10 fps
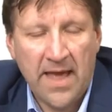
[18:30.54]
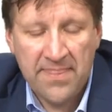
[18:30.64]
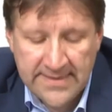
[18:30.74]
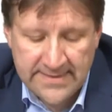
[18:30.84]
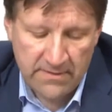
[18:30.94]

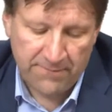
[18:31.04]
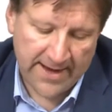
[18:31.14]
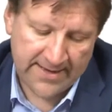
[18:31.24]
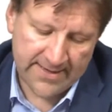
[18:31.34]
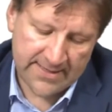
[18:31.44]
And this
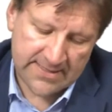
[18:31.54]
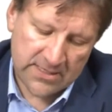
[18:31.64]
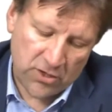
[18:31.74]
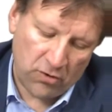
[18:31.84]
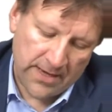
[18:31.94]
effect
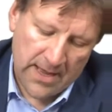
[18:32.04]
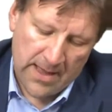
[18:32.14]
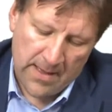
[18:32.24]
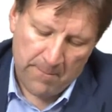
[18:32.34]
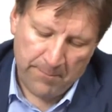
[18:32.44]
is called
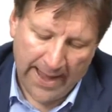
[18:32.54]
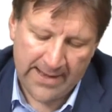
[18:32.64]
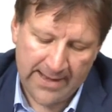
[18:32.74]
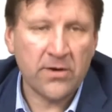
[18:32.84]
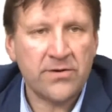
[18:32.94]

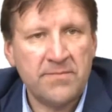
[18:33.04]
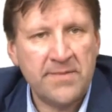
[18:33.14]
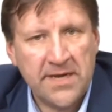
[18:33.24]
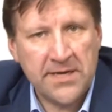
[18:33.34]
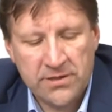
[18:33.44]
pilot
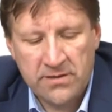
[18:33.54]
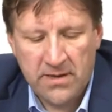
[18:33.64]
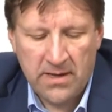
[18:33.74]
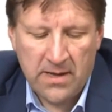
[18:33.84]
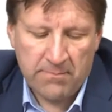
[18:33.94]
contamination
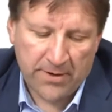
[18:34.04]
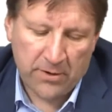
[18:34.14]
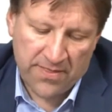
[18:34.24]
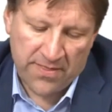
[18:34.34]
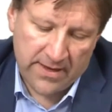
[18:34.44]

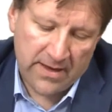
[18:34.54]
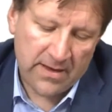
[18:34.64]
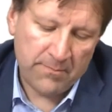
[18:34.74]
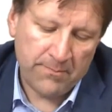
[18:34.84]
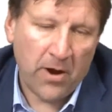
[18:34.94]
because the
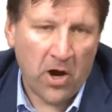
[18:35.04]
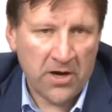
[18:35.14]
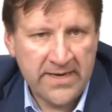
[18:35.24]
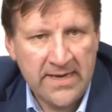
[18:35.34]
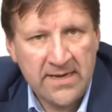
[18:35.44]

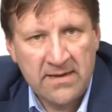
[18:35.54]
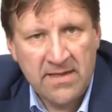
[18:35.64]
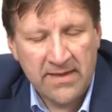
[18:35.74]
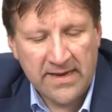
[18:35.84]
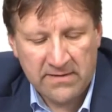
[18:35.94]
part here,
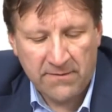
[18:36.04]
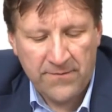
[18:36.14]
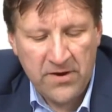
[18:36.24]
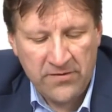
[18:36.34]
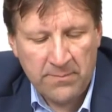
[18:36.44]
the
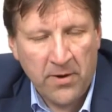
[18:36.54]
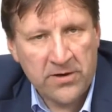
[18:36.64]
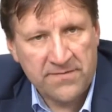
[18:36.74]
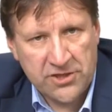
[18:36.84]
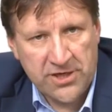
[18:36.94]
interfering
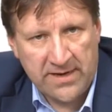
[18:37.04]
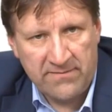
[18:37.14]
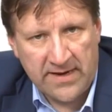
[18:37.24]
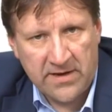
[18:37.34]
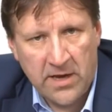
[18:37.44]
part of the
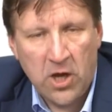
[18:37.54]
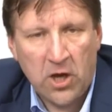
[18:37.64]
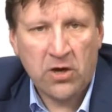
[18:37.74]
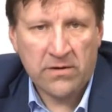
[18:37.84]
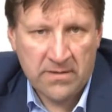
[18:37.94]
channel vector,
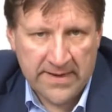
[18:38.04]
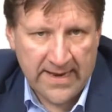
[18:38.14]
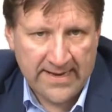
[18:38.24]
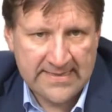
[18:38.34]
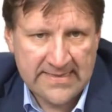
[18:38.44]

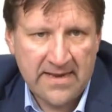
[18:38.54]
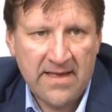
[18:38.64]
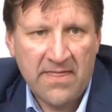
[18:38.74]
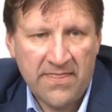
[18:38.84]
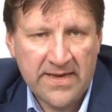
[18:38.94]
contaminates
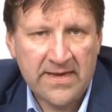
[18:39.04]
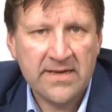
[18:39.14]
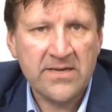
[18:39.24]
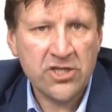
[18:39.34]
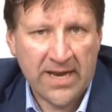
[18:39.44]

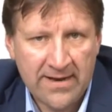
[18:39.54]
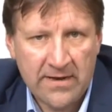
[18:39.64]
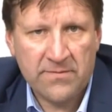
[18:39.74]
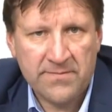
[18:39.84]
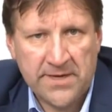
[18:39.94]
the
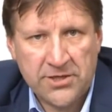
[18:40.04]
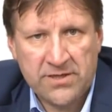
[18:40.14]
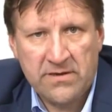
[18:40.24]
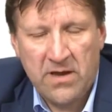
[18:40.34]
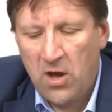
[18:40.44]
channel
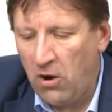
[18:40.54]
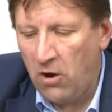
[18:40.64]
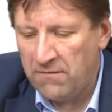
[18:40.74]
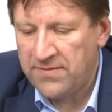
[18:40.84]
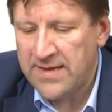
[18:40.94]
information
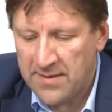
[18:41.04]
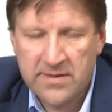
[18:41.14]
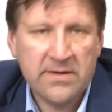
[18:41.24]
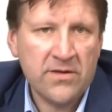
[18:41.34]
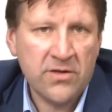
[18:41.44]
of the
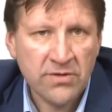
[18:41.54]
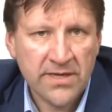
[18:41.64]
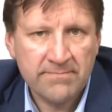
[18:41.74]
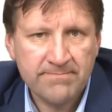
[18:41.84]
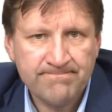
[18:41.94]
other
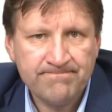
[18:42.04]
user.